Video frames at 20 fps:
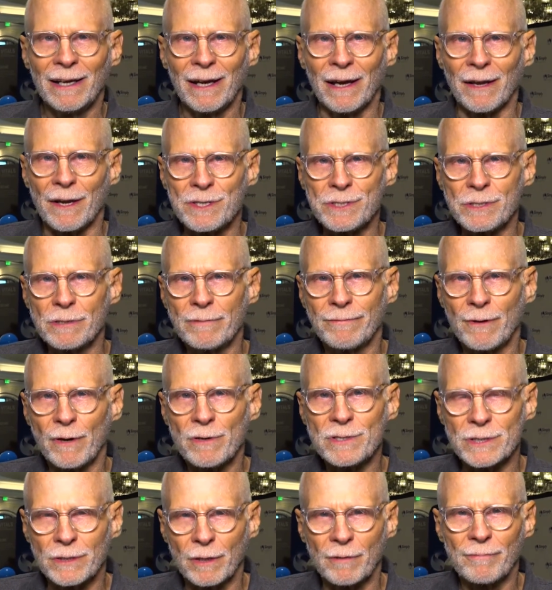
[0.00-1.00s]
And as you
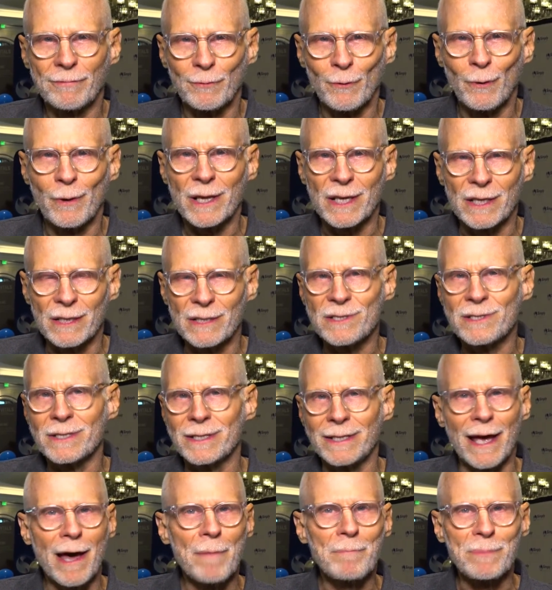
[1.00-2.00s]
folks know, Florida is
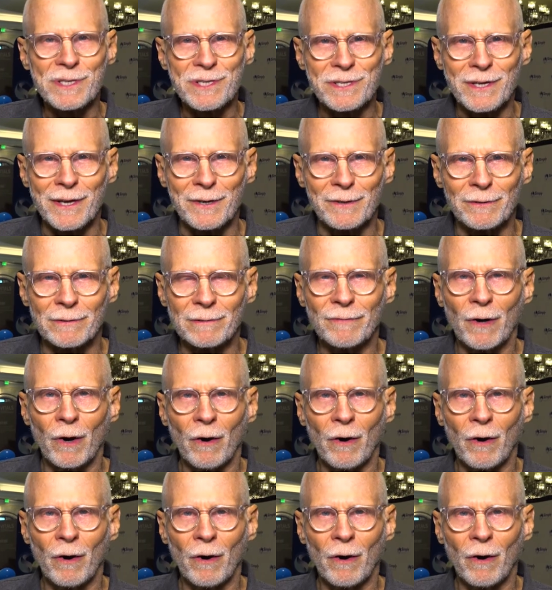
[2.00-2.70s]
the epicenter of